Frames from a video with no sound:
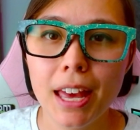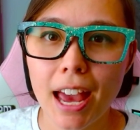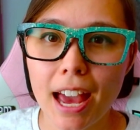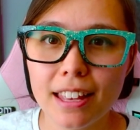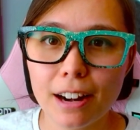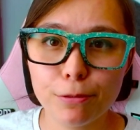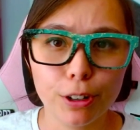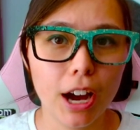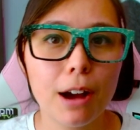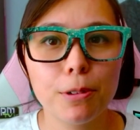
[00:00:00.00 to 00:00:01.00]
and then I
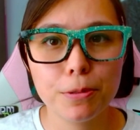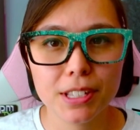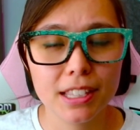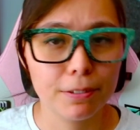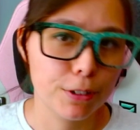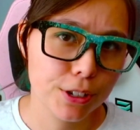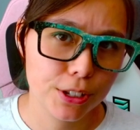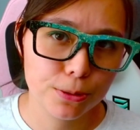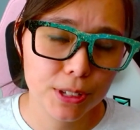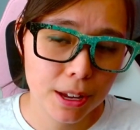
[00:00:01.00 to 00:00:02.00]
forgot what was in the first
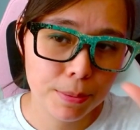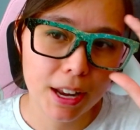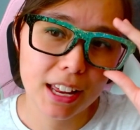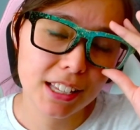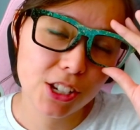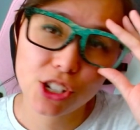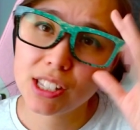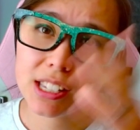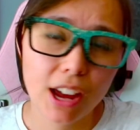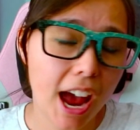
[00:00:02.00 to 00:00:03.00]
tooltip, and that's
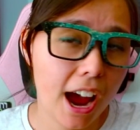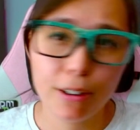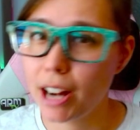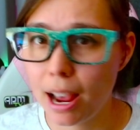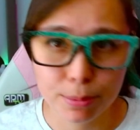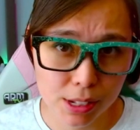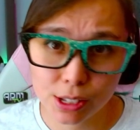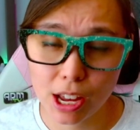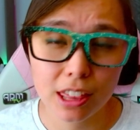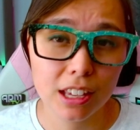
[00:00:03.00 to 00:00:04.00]
just how it
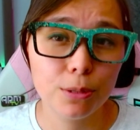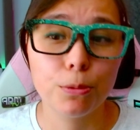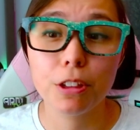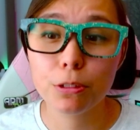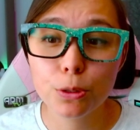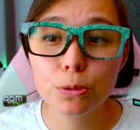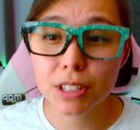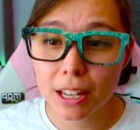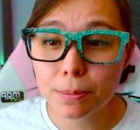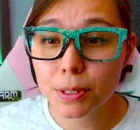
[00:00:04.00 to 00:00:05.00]
happens, I think, with
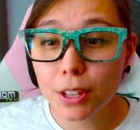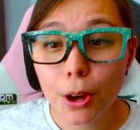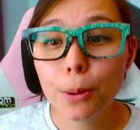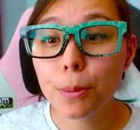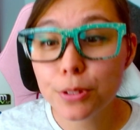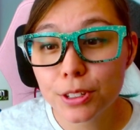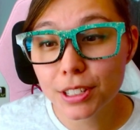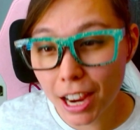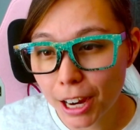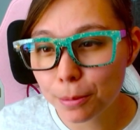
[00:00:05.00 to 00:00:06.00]
tooltips most of the
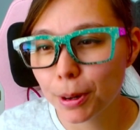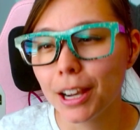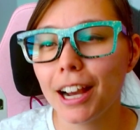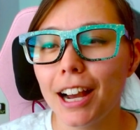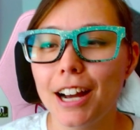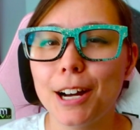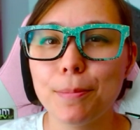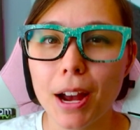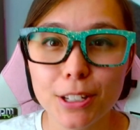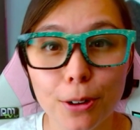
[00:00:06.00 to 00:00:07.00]
time.
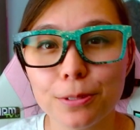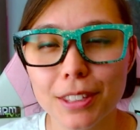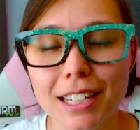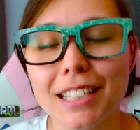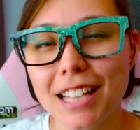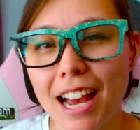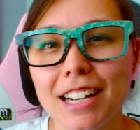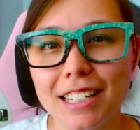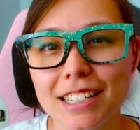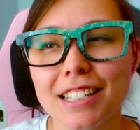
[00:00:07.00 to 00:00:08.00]
I don't think
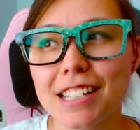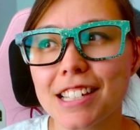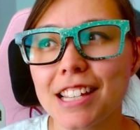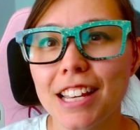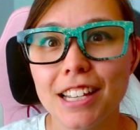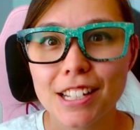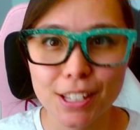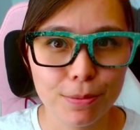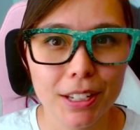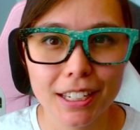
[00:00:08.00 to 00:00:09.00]
that is
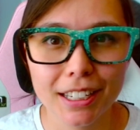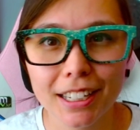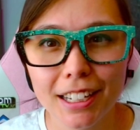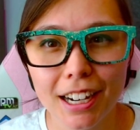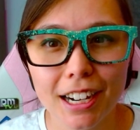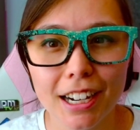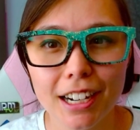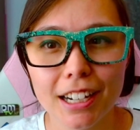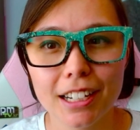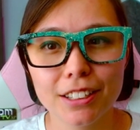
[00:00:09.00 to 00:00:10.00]
something
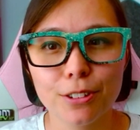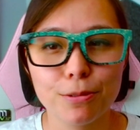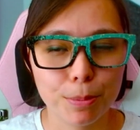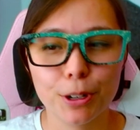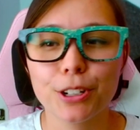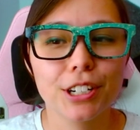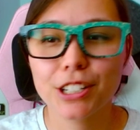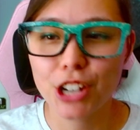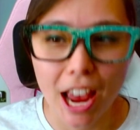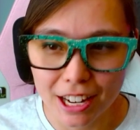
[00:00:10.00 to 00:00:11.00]
the Ripper could
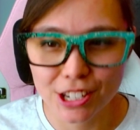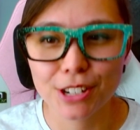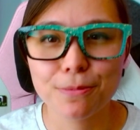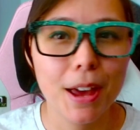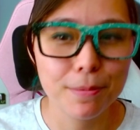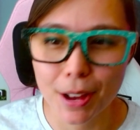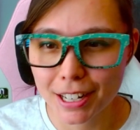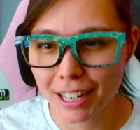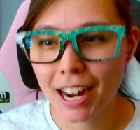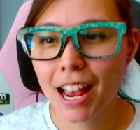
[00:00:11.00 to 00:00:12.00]
change and make
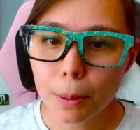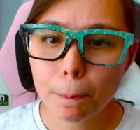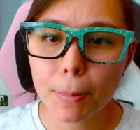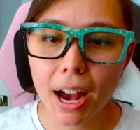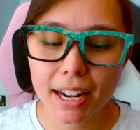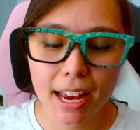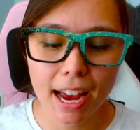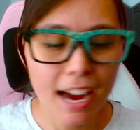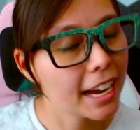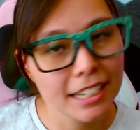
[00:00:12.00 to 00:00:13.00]
better, but
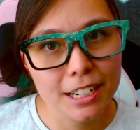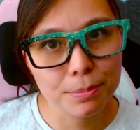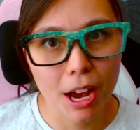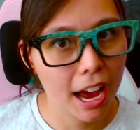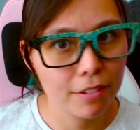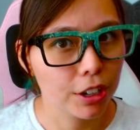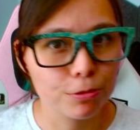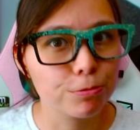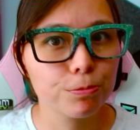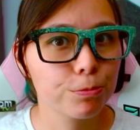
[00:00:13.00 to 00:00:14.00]
I ended up not having a
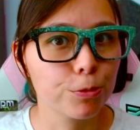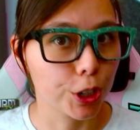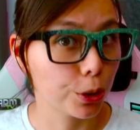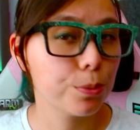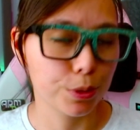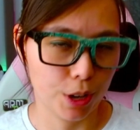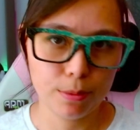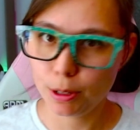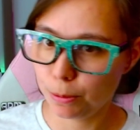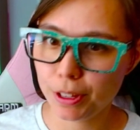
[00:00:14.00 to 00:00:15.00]
real
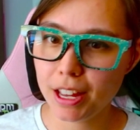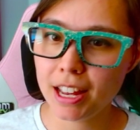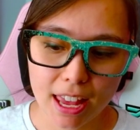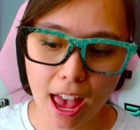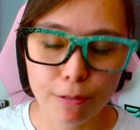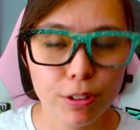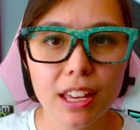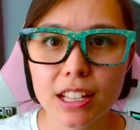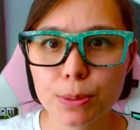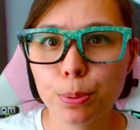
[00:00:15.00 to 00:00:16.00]
problem with it.
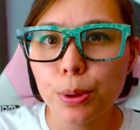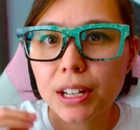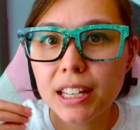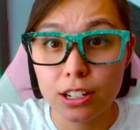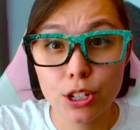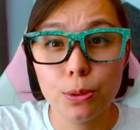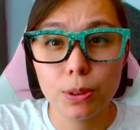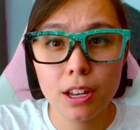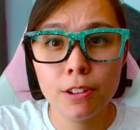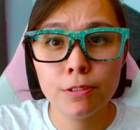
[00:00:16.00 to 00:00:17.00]
Everything is pretty
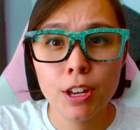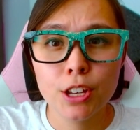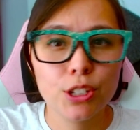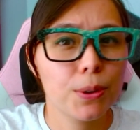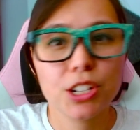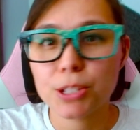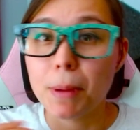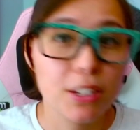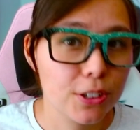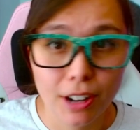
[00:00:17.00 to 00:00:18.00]
intuitive, so I just
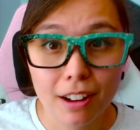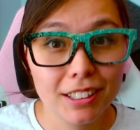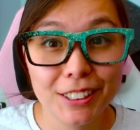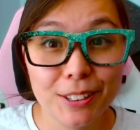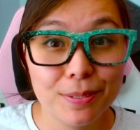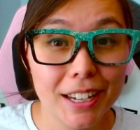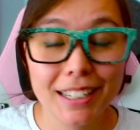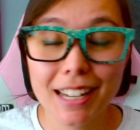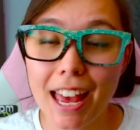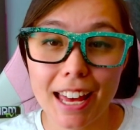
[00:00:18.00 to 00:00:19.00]
messed around a little
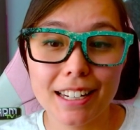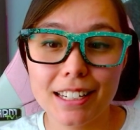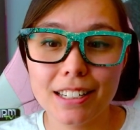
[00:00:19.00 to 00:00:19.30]
bit and